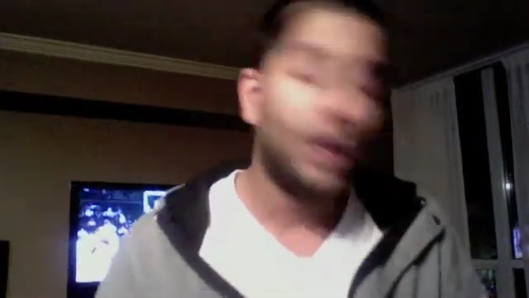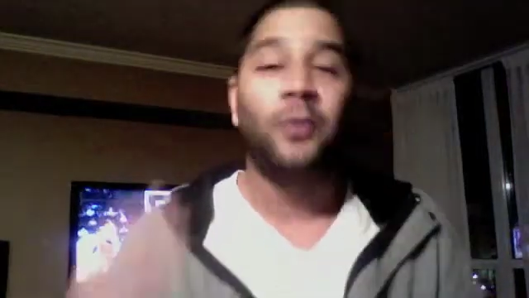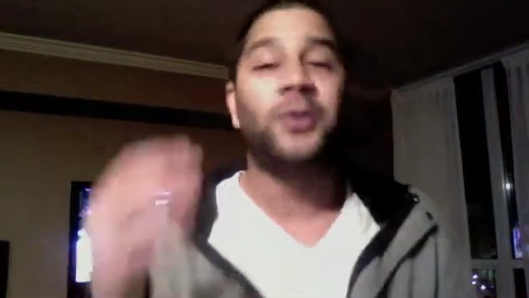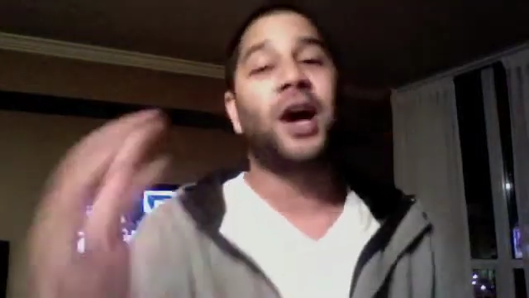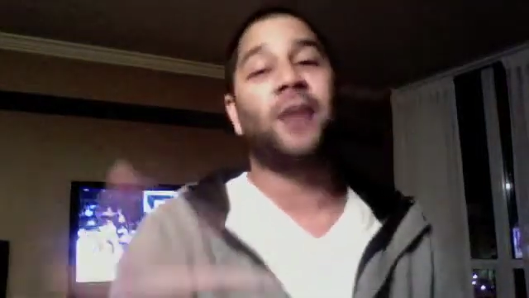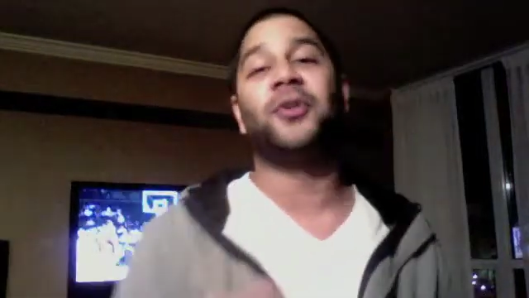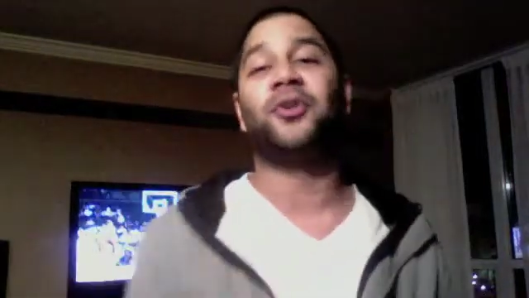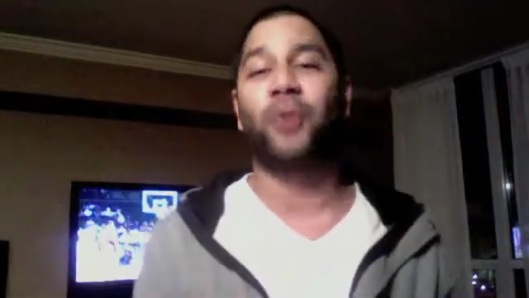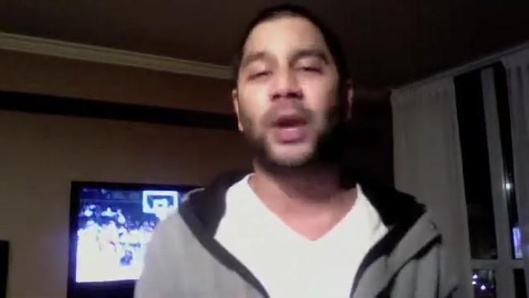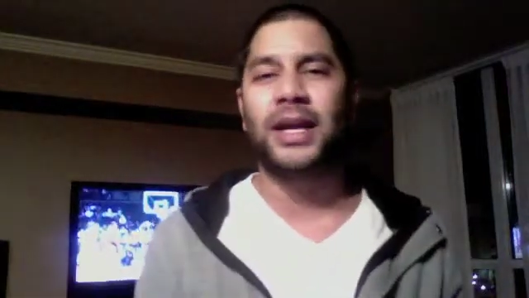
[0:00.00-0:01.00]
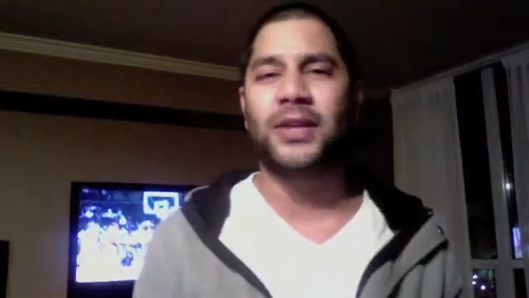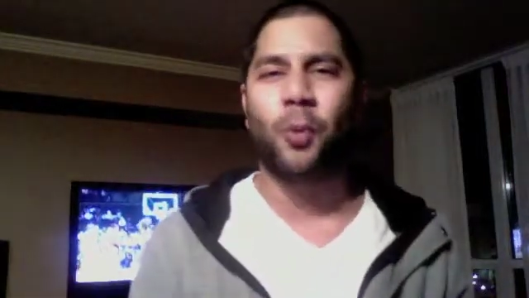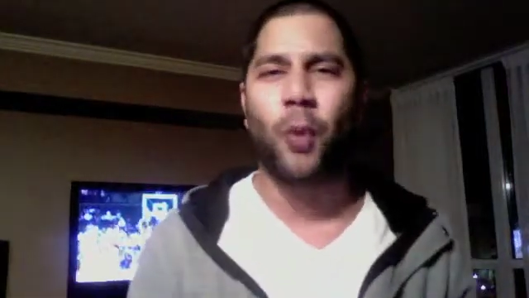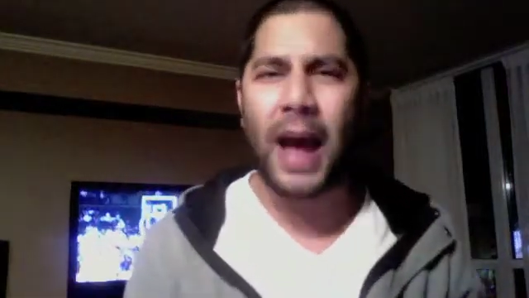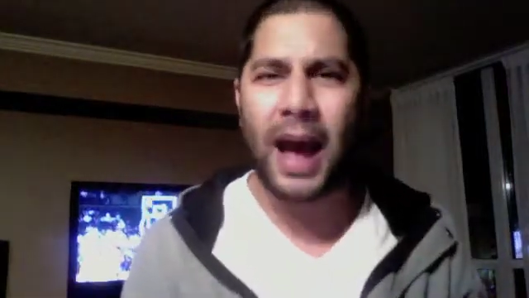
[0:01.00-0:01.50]
We talk about the trades.
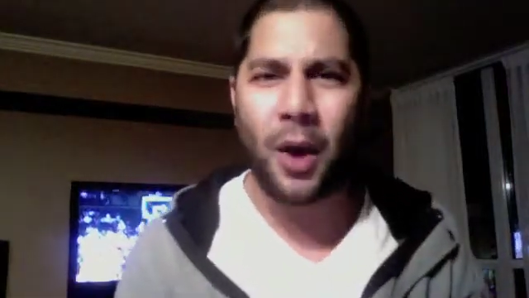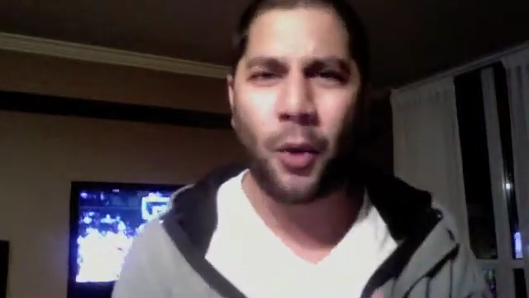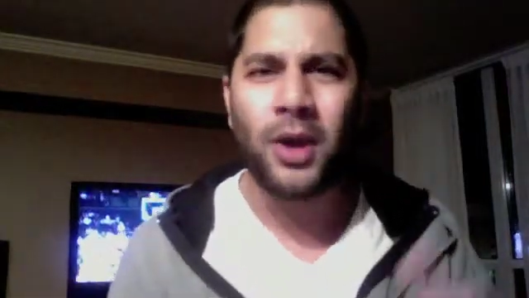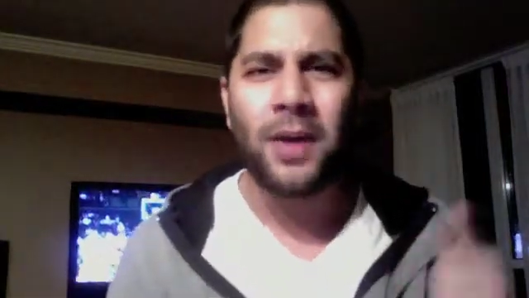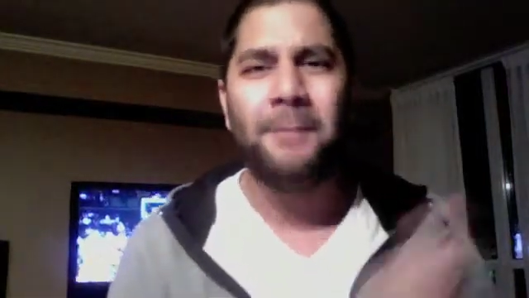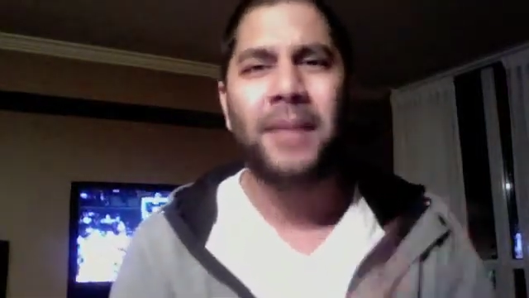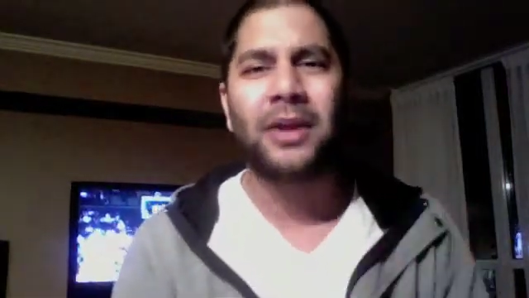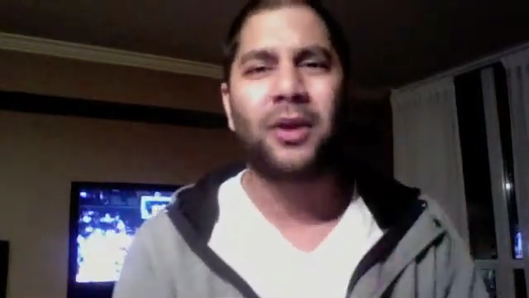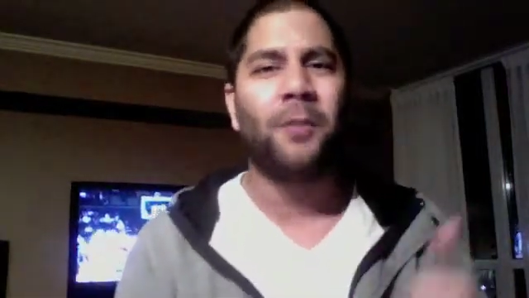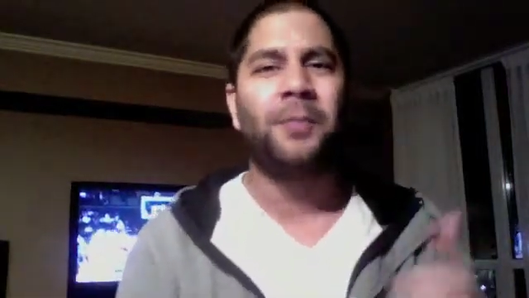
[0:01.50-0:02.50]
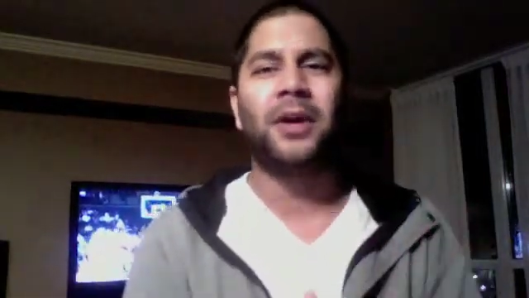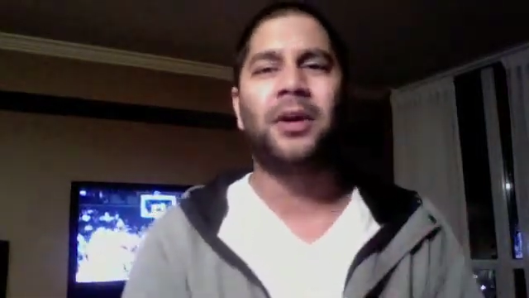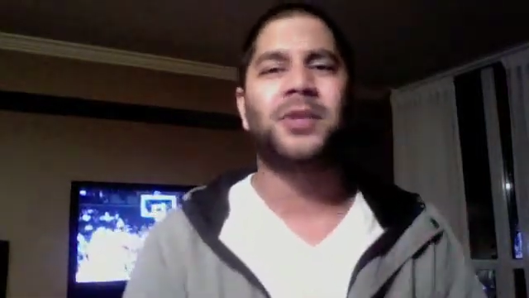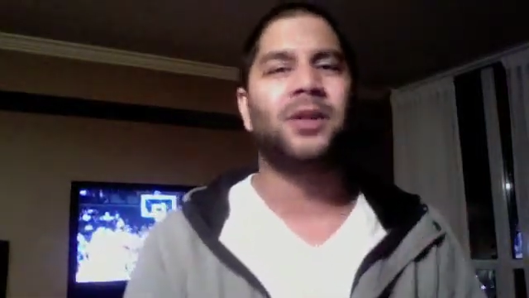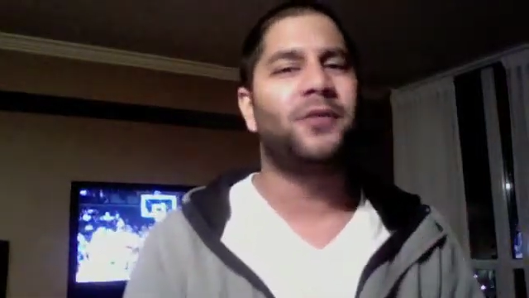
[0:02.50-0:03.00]
Wow. Melo,
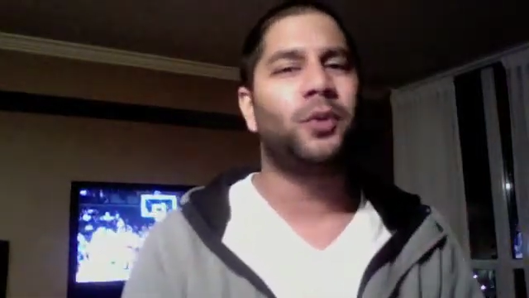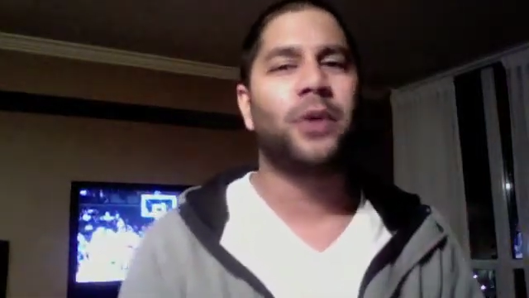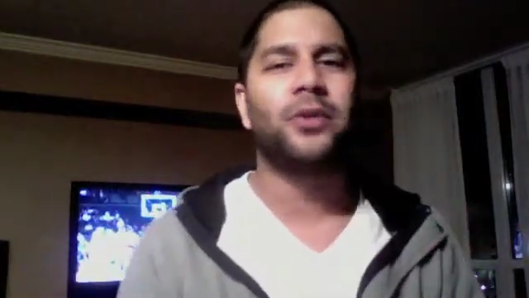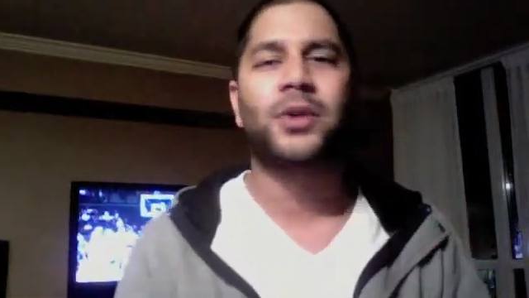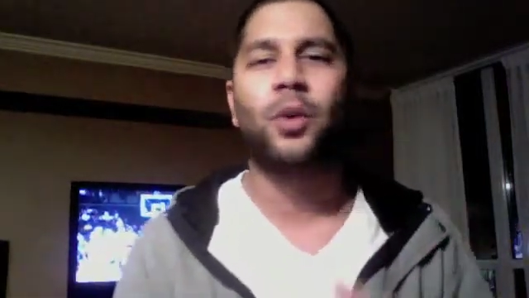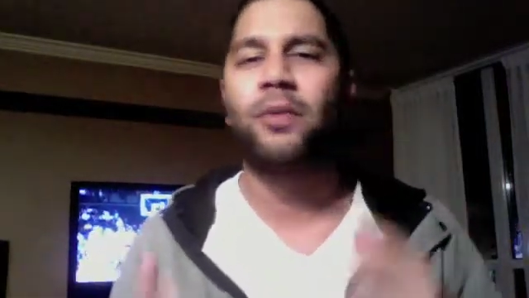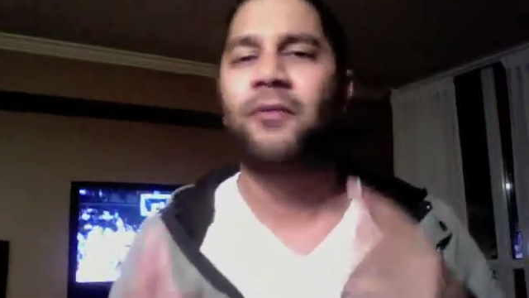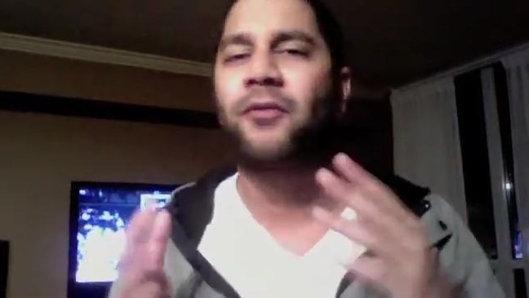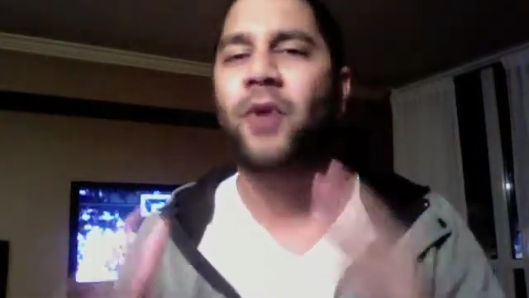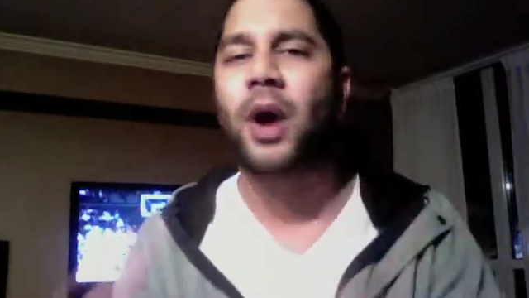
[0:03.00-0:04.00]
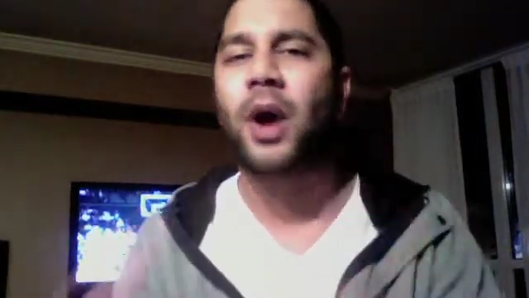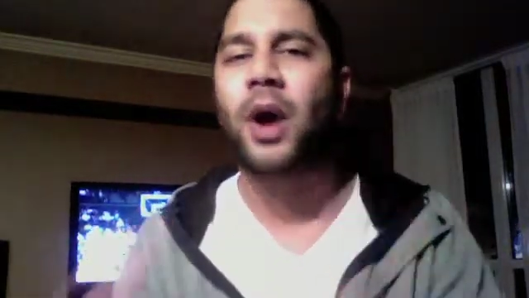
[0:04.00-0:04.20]
Billups, and a few others going from